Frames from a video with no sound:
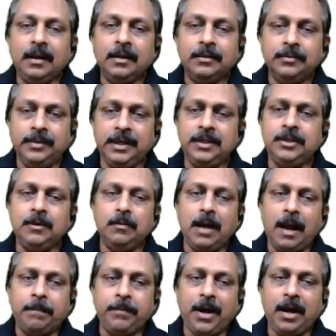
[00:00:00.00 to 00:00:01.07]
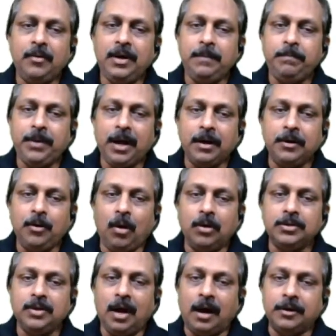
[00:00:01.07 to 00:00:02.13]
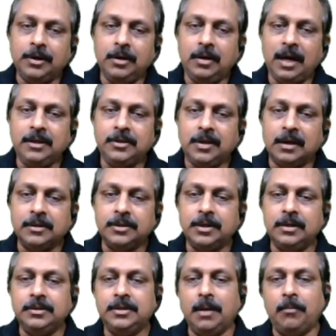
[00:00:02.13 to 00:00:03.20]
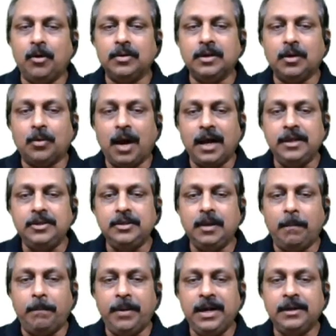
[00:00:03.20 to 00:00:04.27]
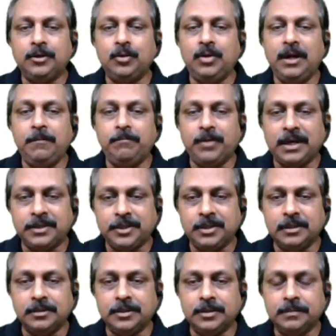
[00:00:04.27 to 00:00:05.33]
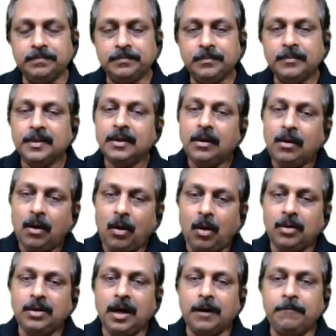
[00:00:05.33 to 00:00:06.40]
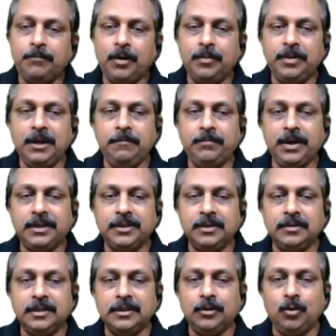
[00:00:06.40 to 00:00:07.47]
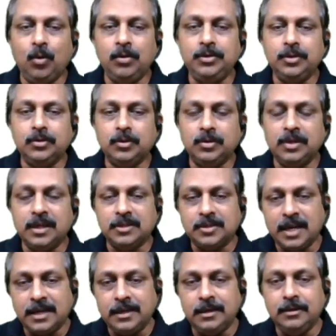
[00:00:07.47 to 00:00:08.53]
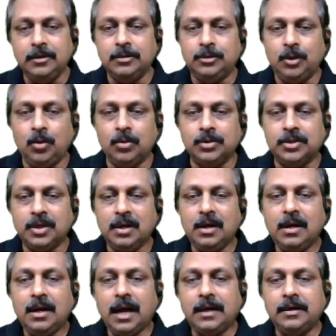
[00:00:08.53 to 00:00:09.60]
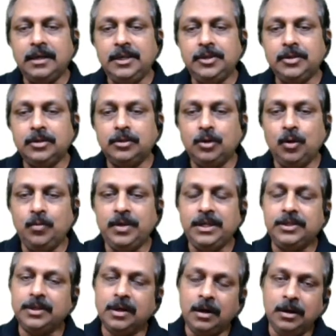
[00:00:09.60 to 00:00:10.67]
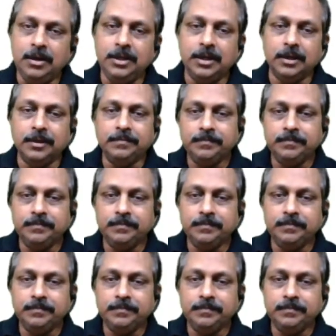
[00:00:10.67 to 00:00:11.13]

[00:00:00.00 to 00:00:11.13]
This apparent paradox underlies concerns about the rise in the breakthrough infections or confirmed infections in those who took the second dose at least 2 weeks earlier.